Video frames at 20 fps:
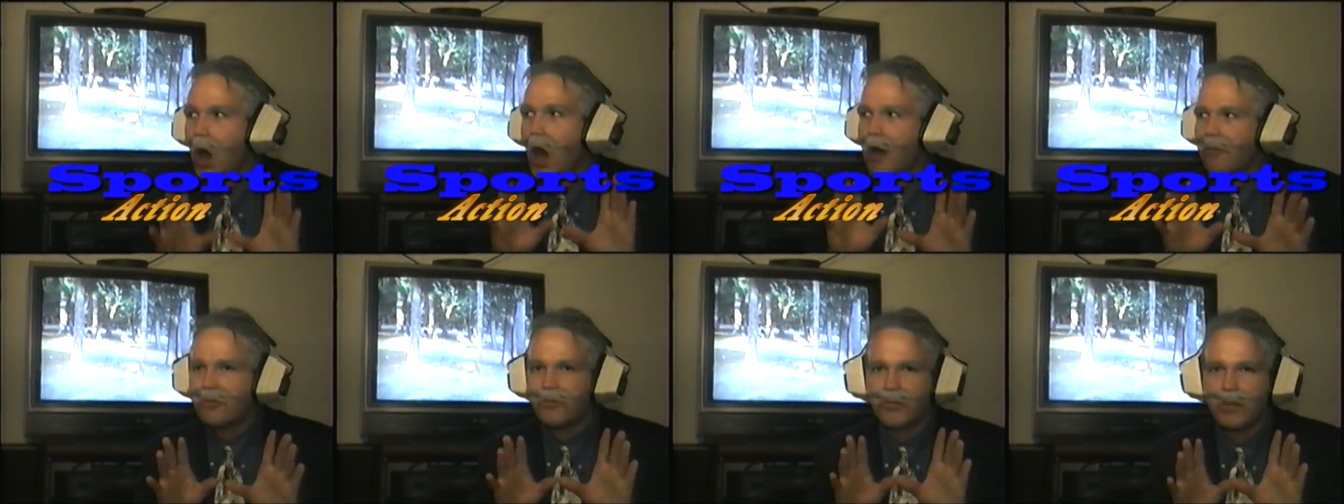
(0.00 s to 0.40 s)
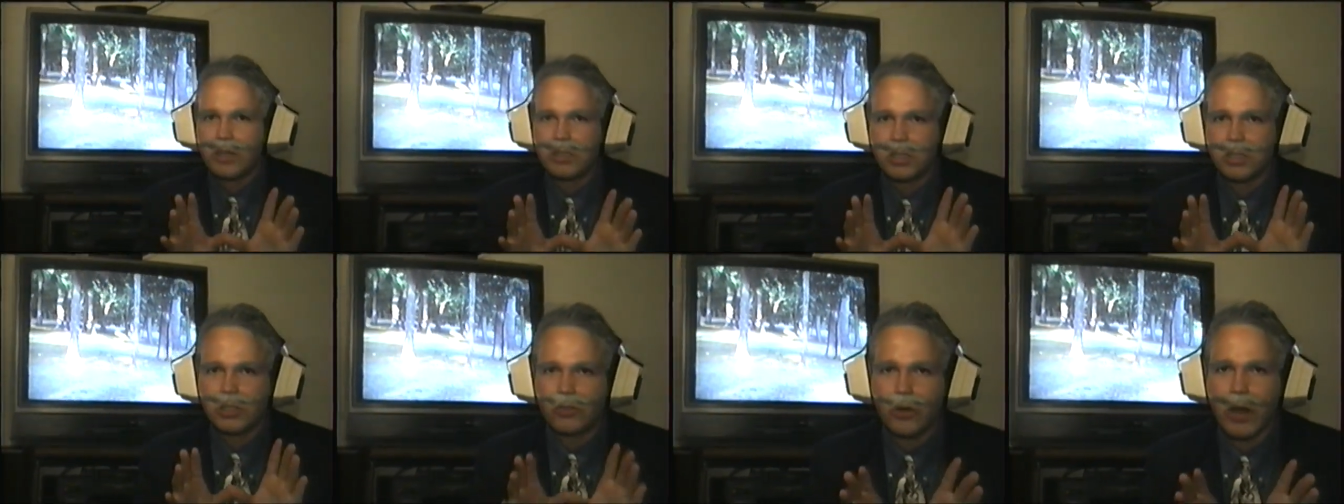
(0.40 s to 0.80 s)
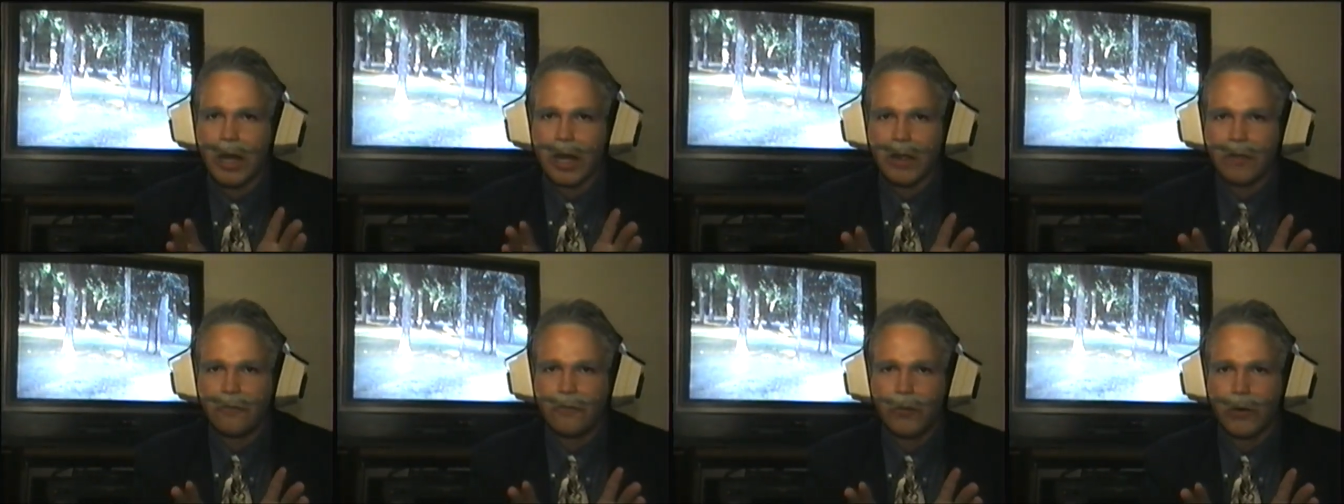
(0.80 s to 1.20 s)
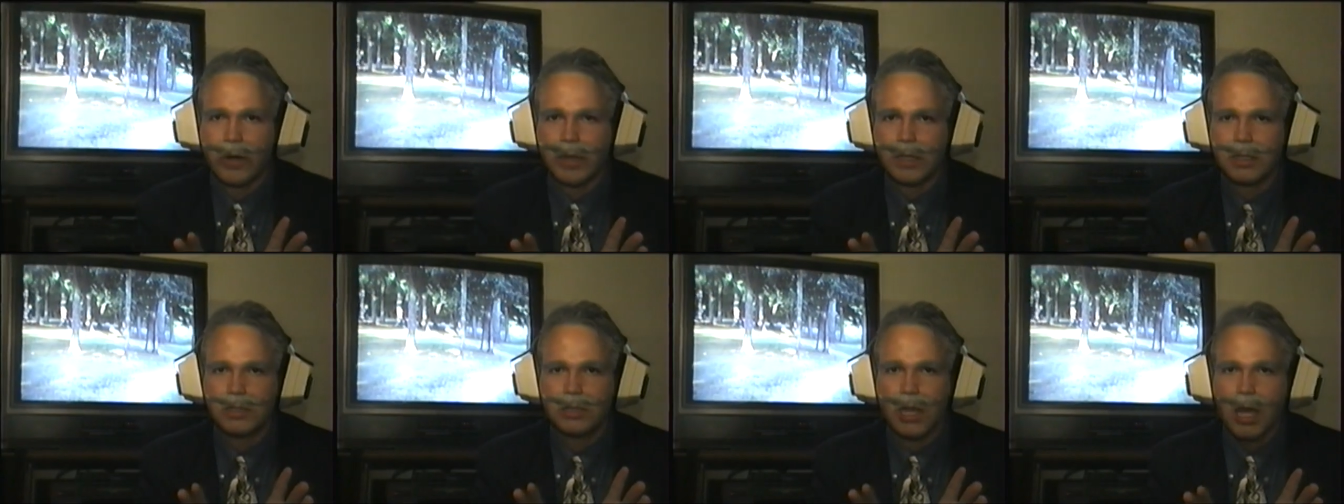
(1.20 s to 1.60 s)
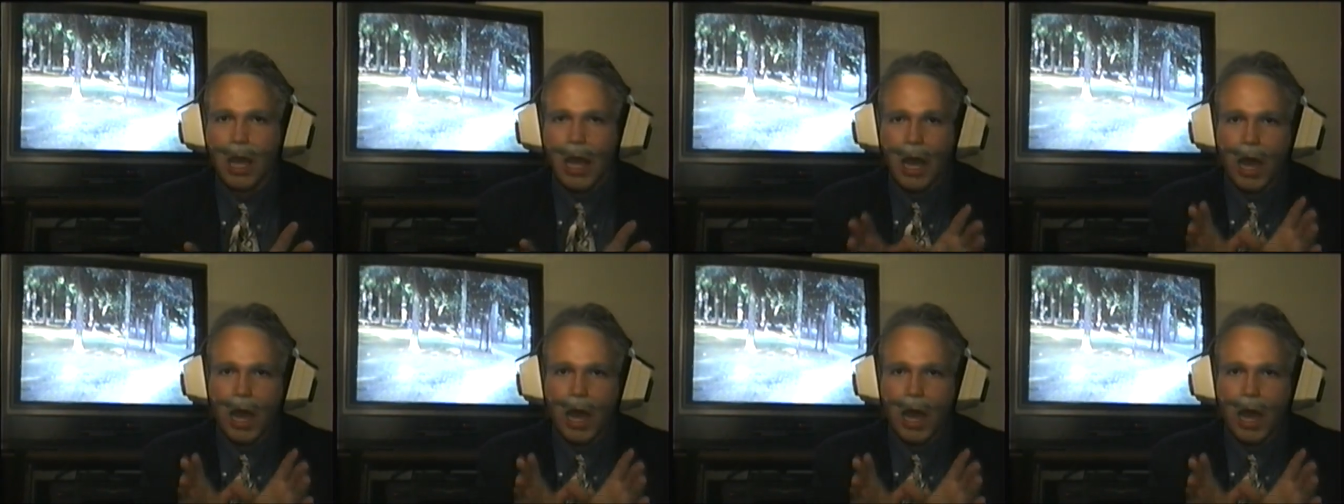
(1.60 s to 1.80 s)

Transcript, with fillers: off-season training footage